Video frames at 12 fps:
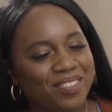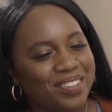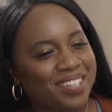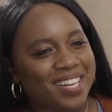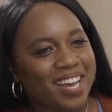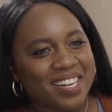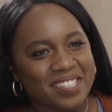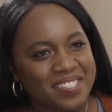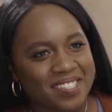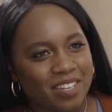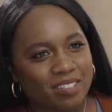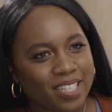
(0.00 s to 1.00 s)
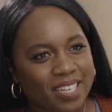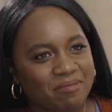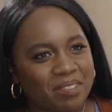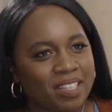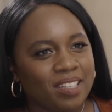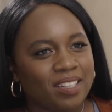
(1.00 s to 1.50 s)
Not necessarily.
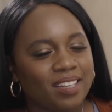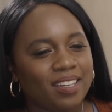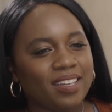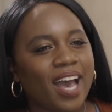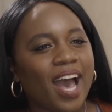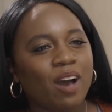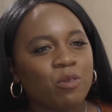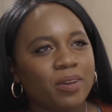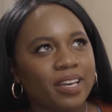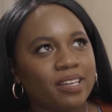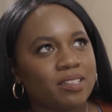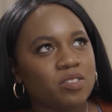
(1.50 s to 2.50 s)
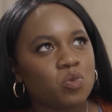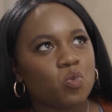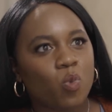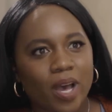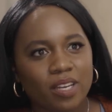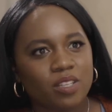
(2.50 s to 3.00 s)
How and
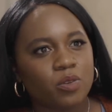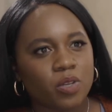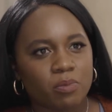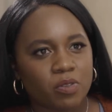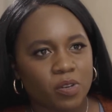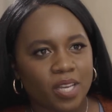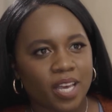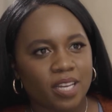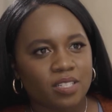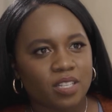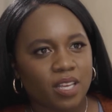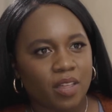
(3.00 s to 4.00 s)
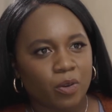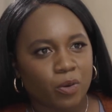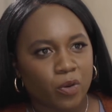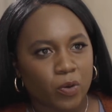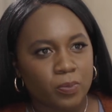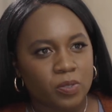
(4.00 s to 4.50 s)
what you communicate to the other
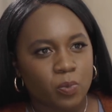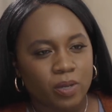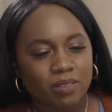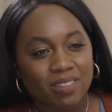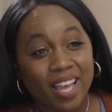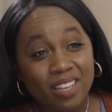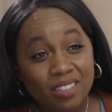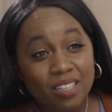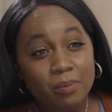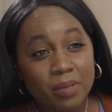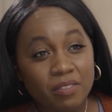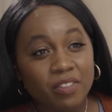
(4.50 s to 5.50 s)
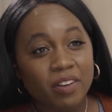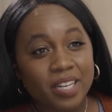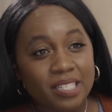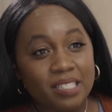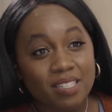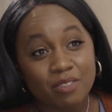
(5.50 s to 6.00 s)
groups will likely be
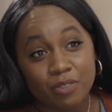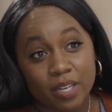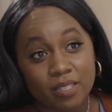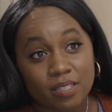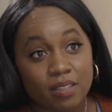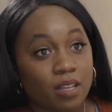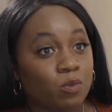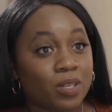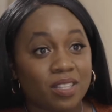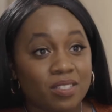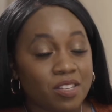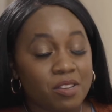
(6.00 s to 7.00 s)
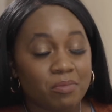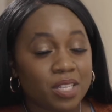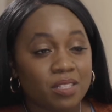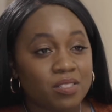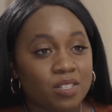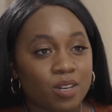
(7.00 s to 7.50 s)
very different than what the team
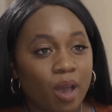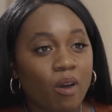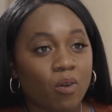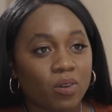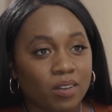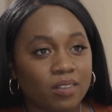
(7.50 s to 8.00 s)
needs to know.